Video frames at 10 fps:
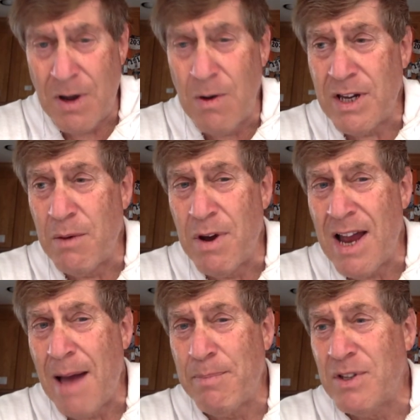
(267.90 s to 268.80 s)
Okay, what
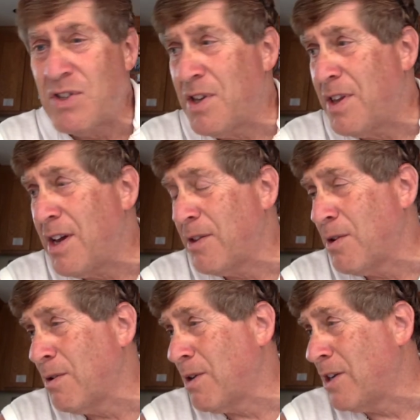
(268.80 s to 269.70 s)
happens to the
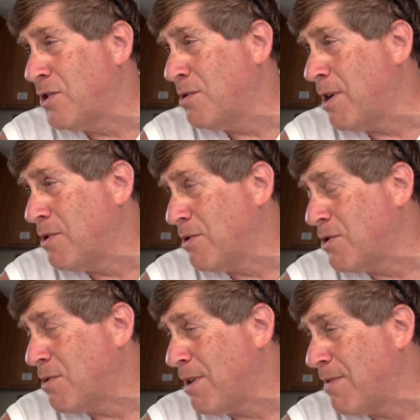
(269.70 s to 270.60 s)
other
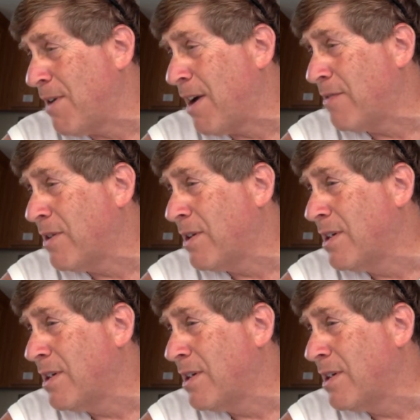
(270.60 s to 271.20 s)
225?